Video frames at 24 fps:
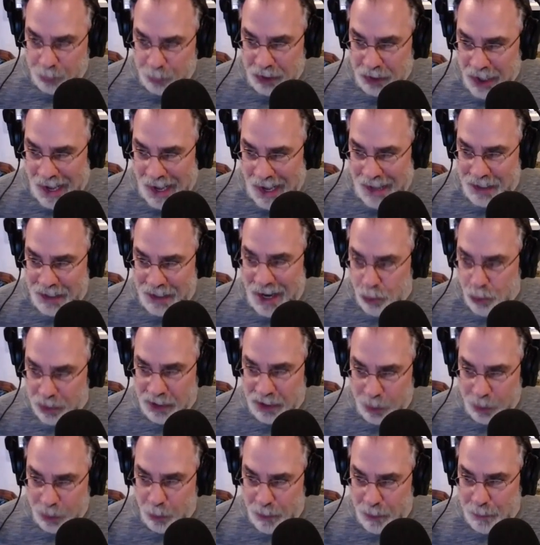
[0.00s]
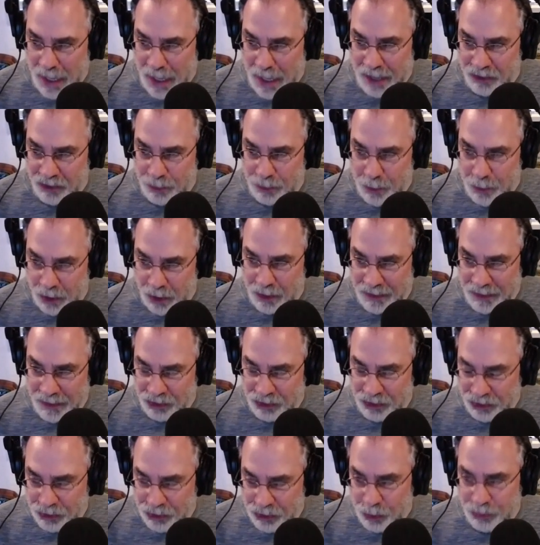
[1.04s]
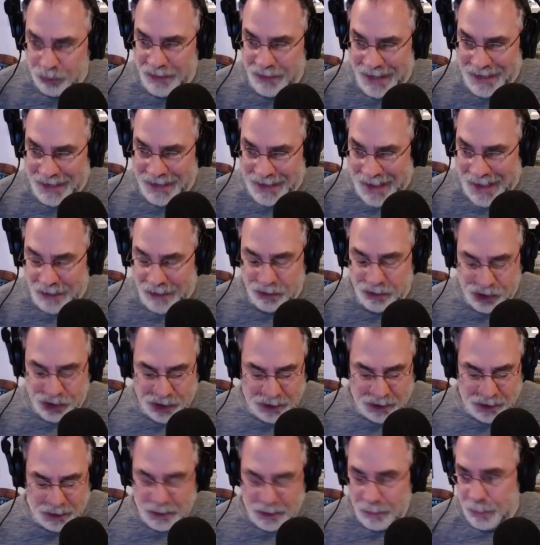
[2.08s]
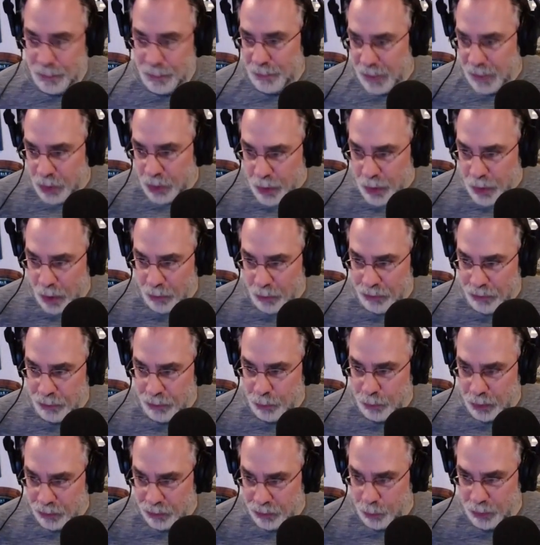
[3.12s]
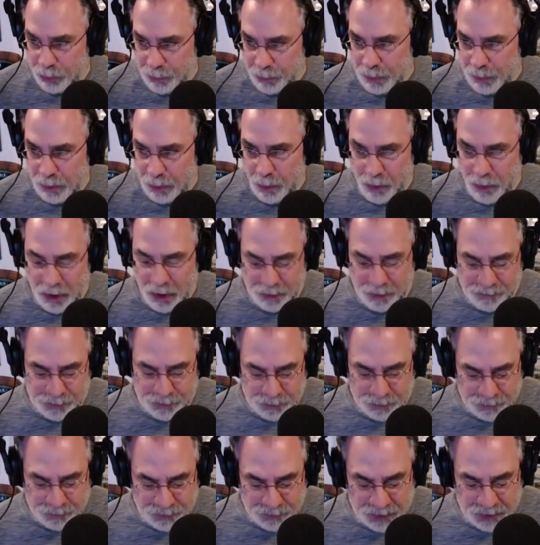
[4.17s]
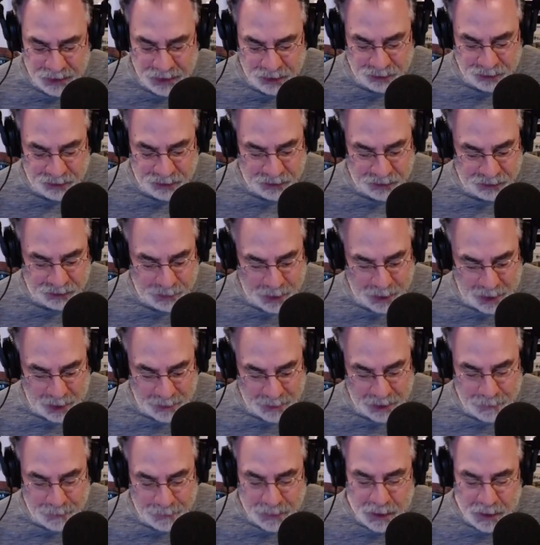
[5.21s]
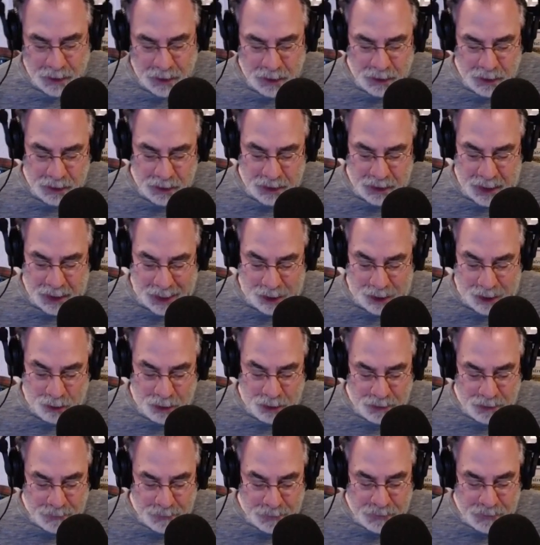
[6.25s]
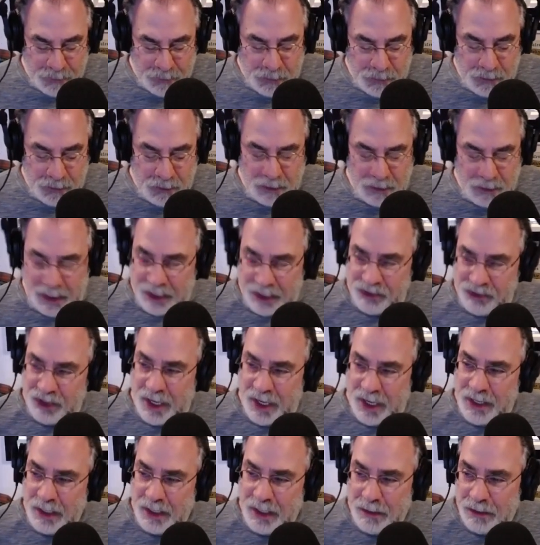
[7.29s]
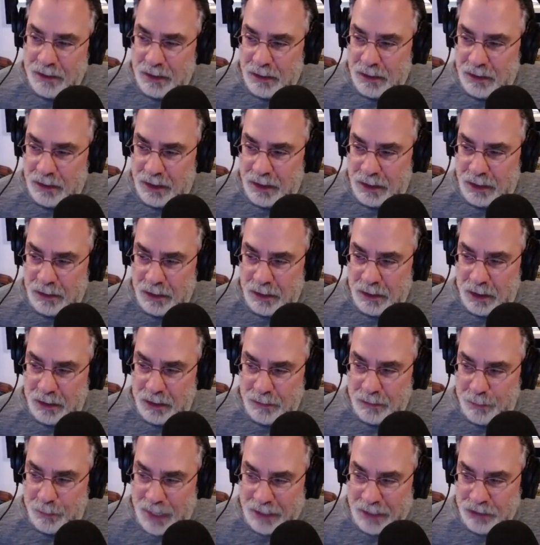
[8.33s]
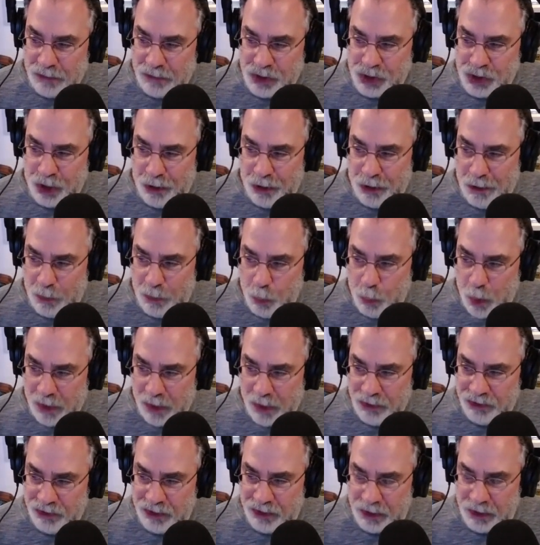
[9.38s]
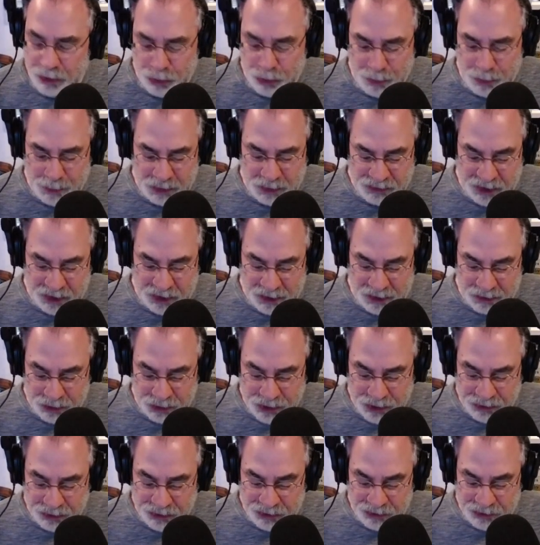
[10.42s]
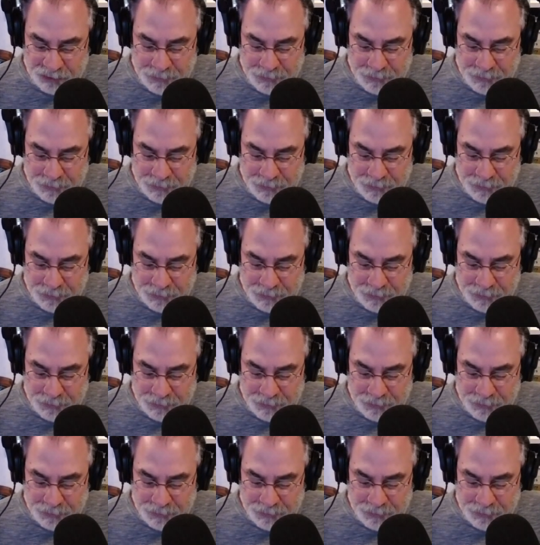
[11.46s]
to God not really where the bodies are buried. That's just using that analogy. But who knows what's been going on for years in this department. Now, like I said, Michael Genero was in criminal intelligence,